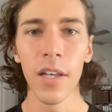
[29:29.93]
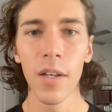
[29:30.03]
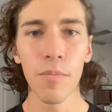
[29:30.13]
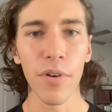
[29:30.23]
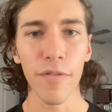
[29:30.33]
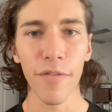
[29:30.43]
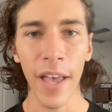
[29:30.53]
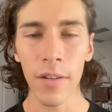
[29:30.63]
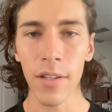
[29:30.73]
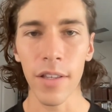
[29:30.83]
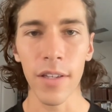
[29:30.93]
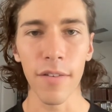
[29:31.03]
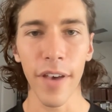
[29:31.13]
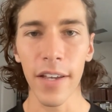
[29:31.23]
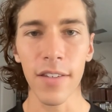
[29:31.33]
profoundly
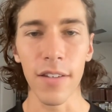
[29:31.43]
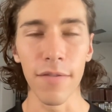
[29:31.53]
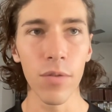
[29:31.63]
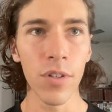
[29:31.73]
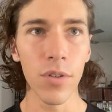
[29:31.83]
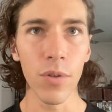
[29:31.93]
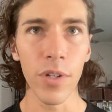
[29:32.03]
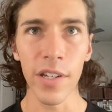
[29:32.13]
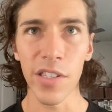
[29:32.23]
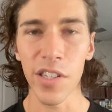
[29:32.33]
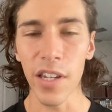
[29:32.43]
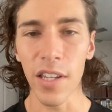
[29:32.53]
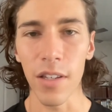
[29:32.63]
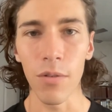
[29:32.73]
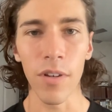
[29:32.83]
effective. You can do it in a city.
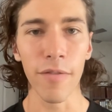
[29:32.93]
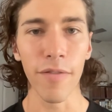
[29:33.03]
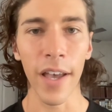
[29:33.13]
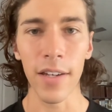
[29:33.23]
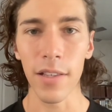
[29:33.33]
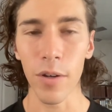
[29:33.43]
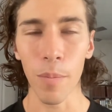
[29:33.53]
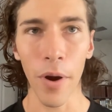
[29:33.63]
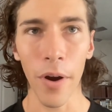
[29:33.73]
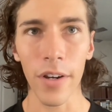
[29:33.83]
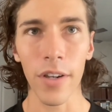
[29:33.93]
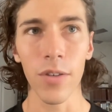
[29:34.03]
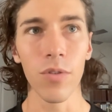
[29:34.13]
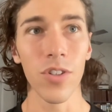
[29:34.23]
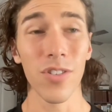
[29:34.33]
You can find a little park.
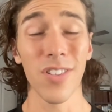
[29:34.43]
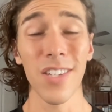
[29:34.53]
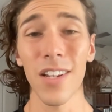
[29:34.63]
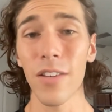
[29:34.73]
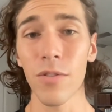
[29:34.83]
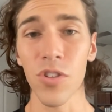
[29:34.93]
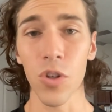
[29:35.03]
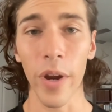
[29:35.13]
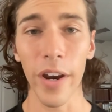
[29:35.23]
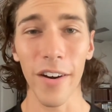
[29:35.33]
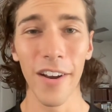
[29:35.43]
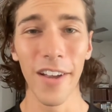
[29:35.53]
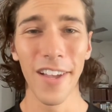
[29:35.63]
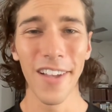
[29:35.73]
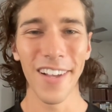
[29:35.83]
You just need a little square
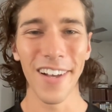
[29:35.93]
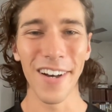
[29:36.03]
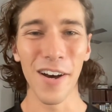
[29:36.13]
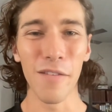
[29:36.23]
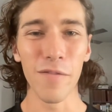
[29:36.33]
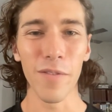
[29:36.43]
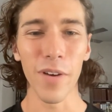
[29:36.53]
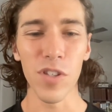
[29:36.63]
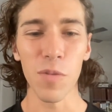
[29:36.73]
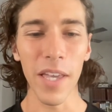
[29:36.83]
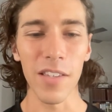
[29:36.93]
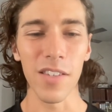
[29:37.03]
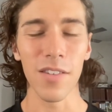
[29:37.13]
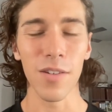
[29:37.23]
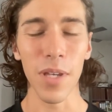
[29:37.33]
of
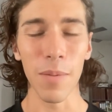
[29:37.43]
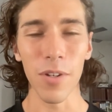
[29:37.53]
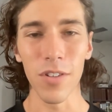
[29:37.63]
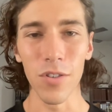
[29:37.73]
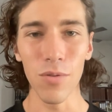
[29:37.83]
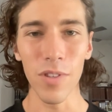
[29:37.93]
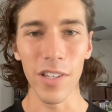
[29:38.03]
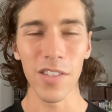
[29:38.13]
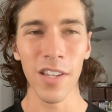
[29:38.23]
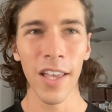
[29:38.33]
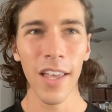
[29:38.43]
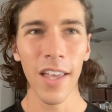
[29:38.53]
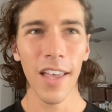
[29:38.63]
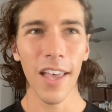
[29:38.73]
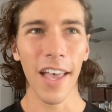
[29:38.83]
space to be able to do this.
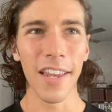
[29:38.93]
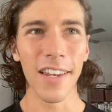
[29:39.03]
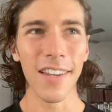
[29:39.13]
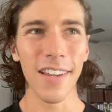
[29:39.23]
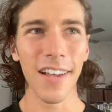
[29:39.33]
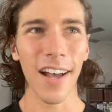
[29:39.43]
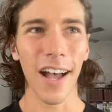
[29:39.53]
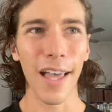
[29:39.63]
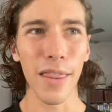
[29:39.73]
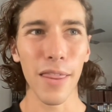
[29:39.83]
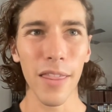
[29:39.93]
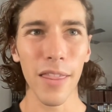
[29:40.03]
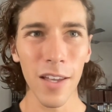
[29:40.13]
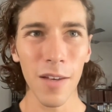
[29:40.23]
And I think